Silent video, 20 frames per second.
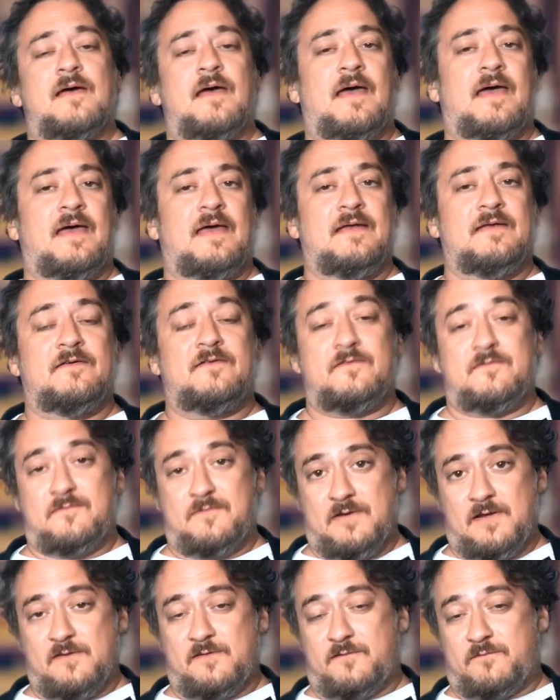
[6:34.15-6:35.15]
And
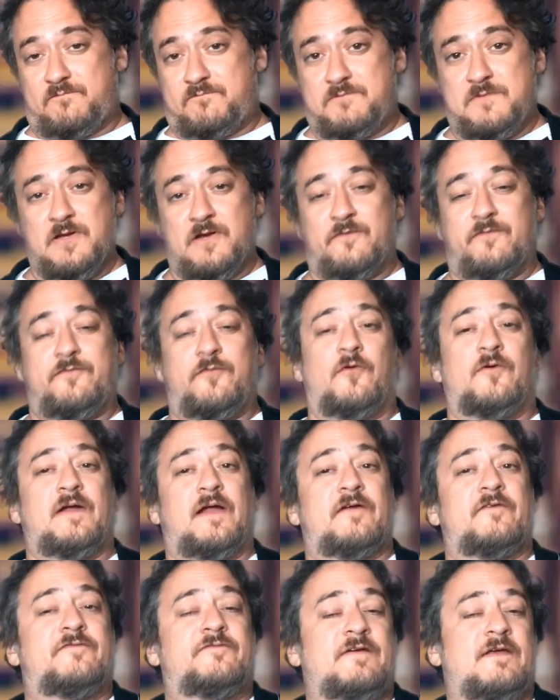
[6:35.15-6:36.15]
it's, fallen
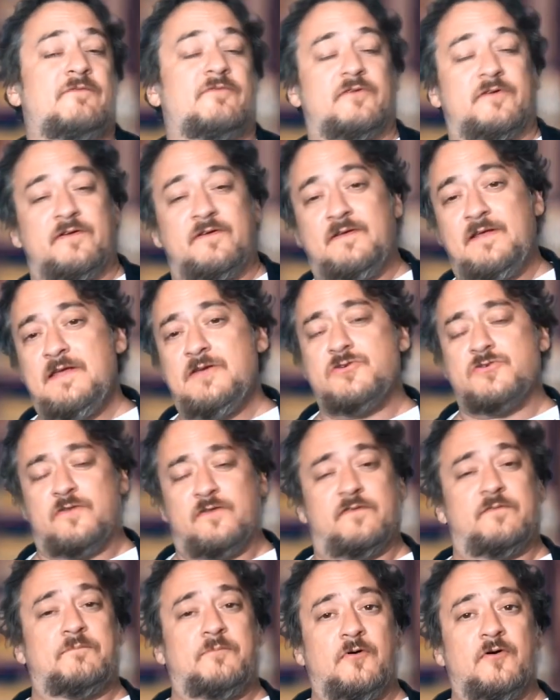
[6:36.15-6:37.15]
out of favor to teach
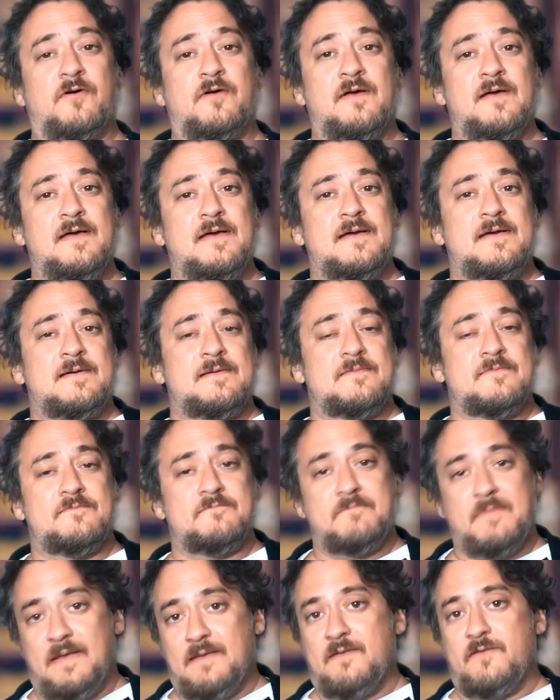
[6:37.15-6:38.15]
this book
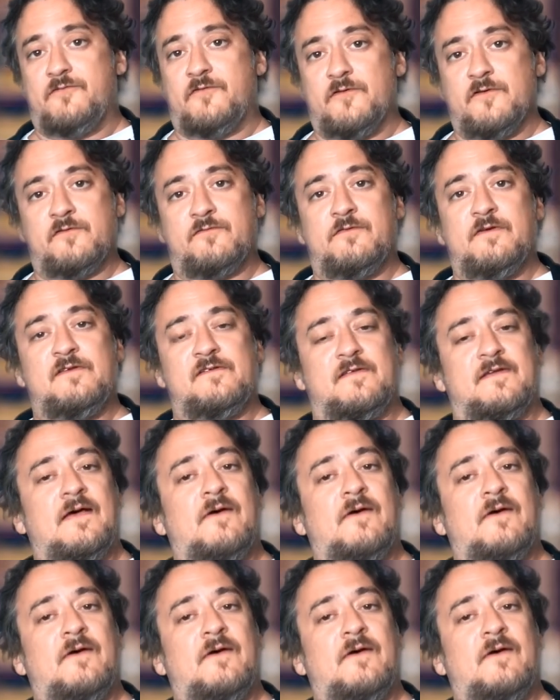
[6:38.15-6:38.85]
mainly for this reason.